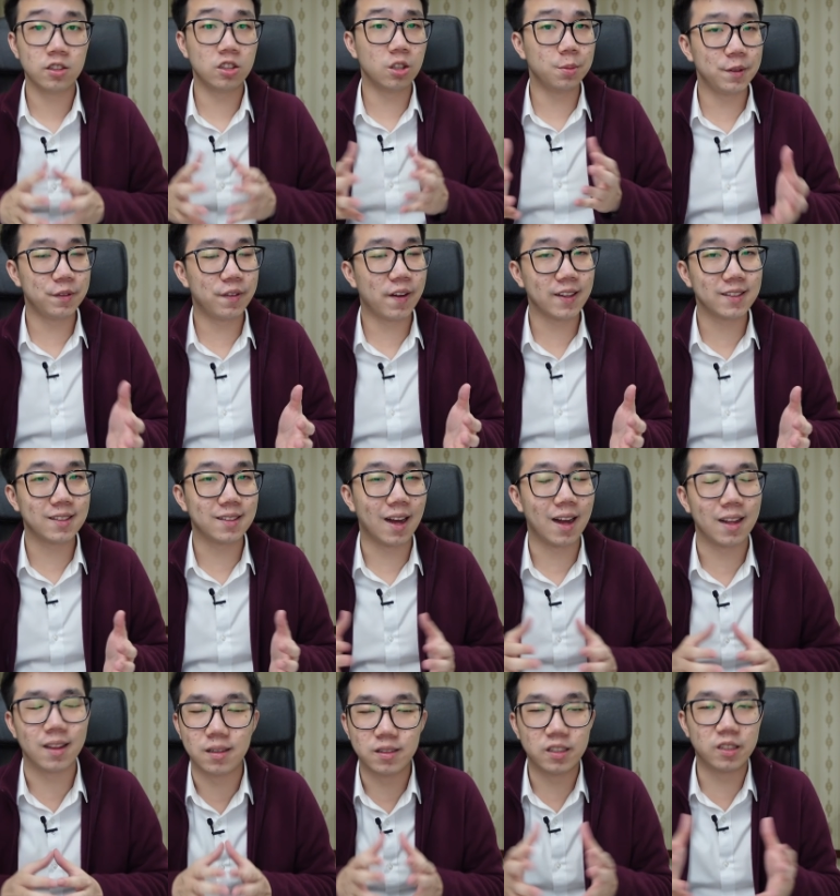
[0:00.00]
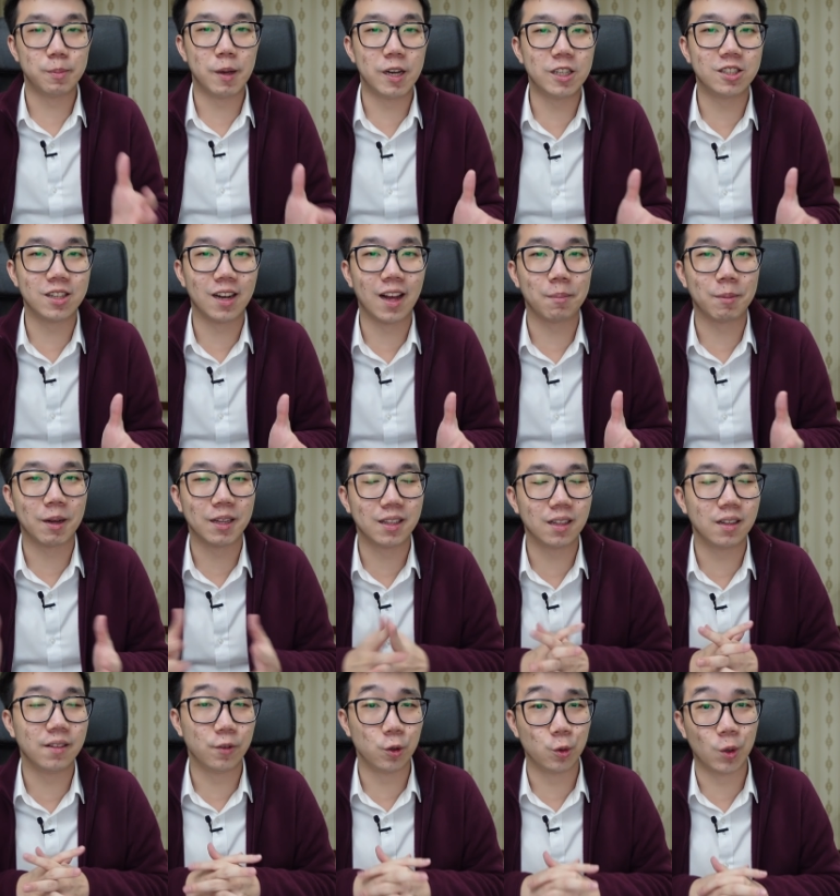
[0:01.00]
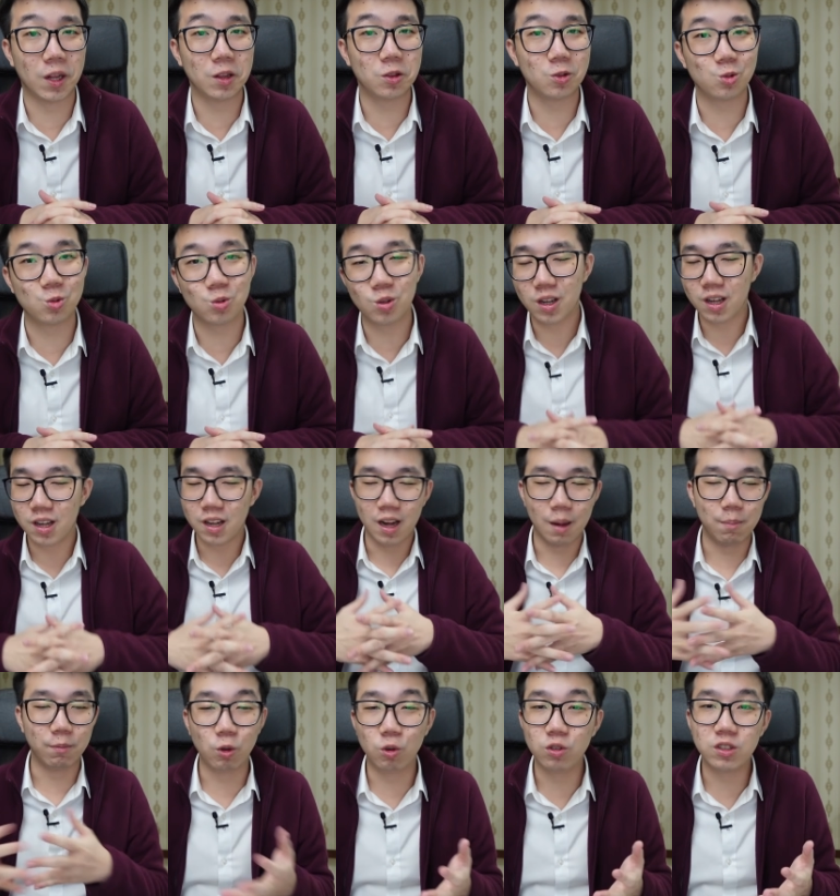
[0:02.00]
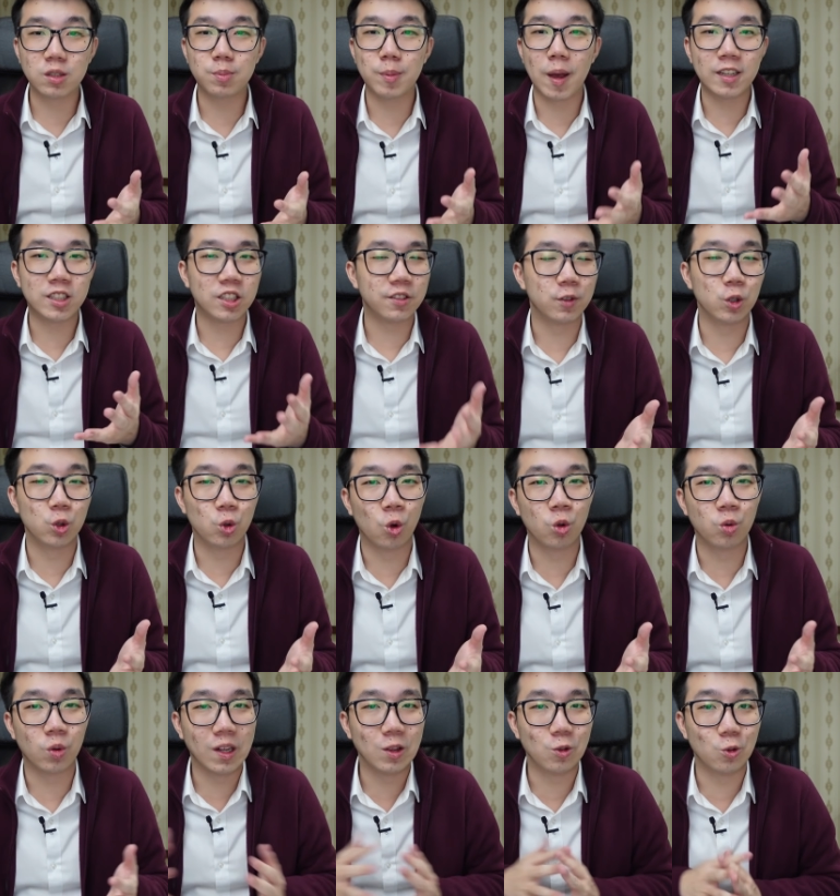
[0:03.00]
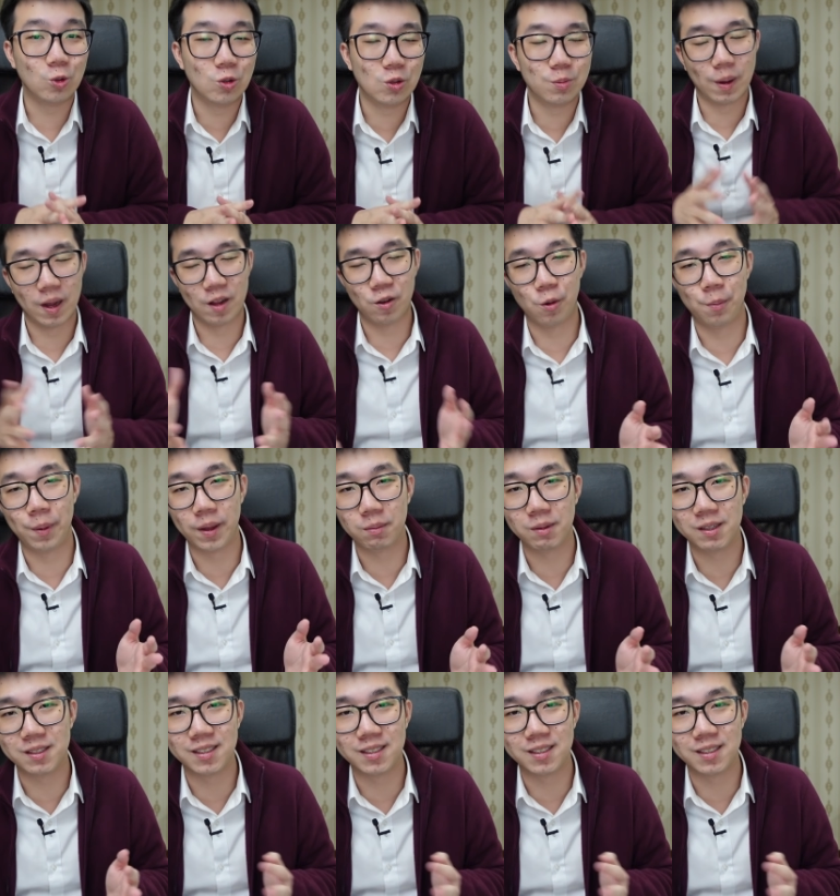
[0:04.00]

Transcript: So before I start, smash the like button if you want to. Um, don't smash if you don't want to, but it will make me